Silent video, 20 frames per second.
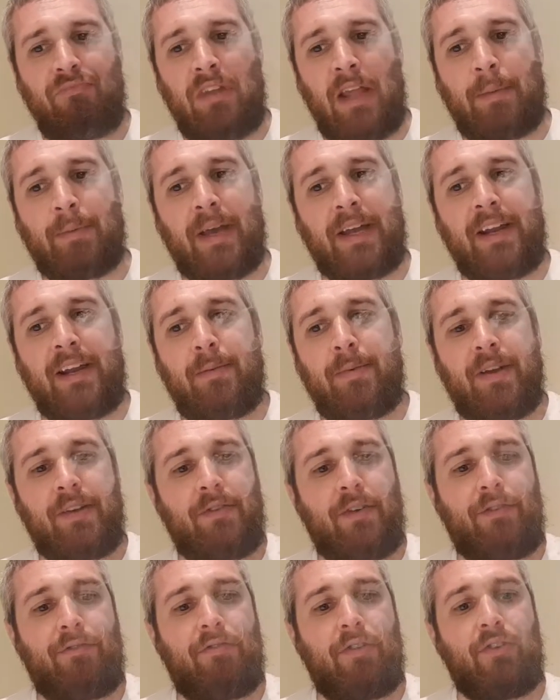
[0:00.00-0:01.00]
I'm getting a bit of
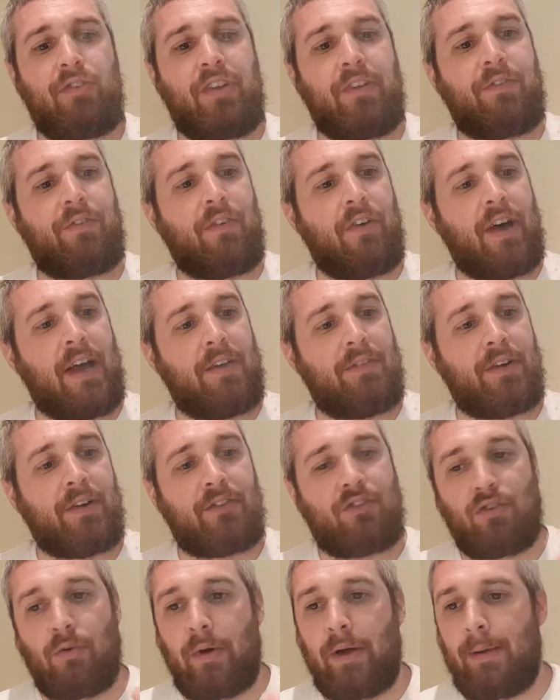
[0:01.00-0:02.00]
a fruity flavour
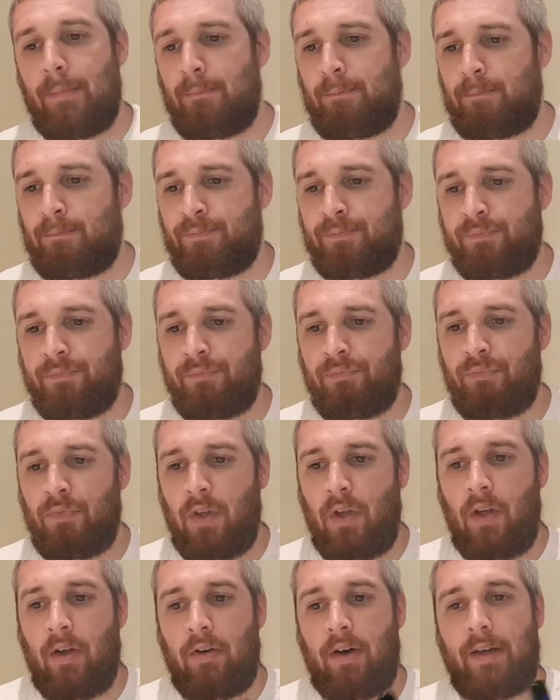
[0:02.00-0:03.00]
to it,
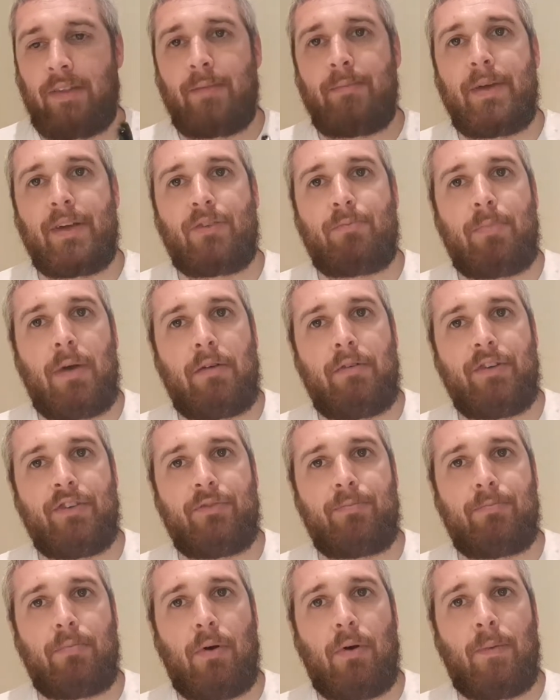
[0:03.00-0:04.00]
like the mixed berries,
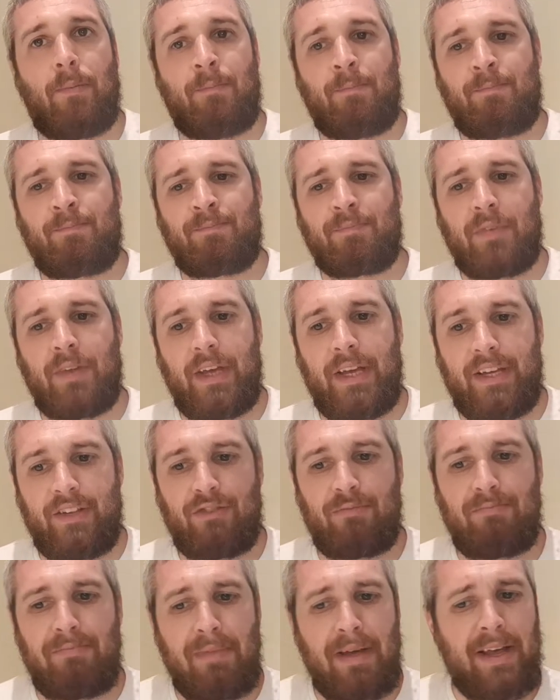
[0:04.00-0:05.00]
but
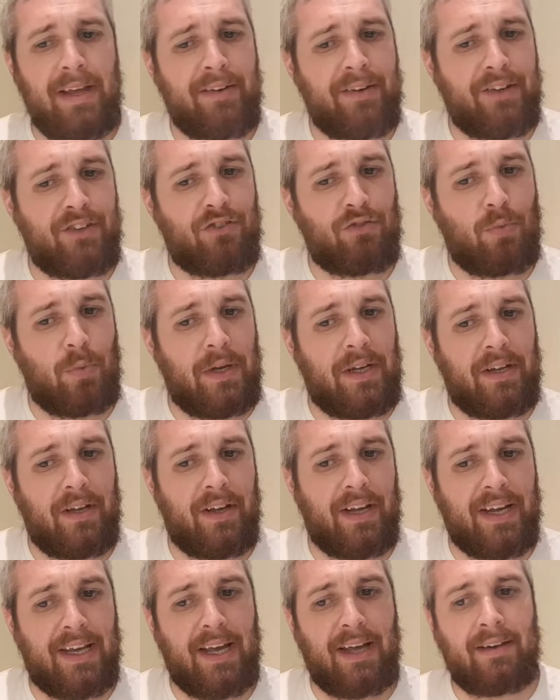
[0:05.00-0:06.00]
it's mainly sweet
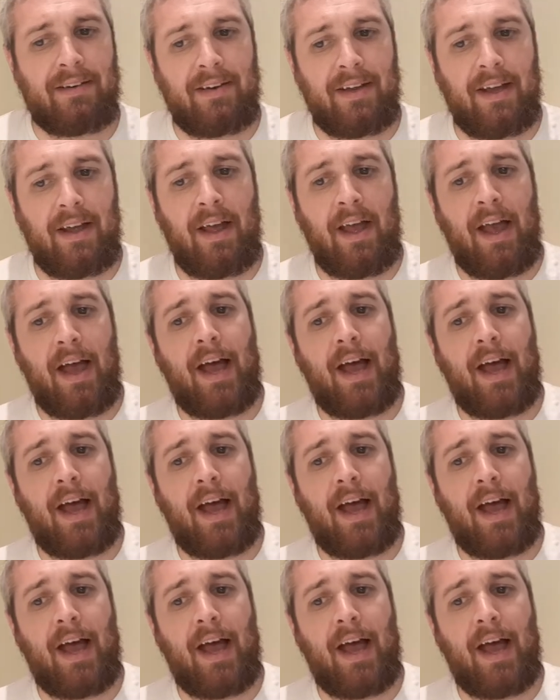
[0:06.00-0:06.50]
and candy.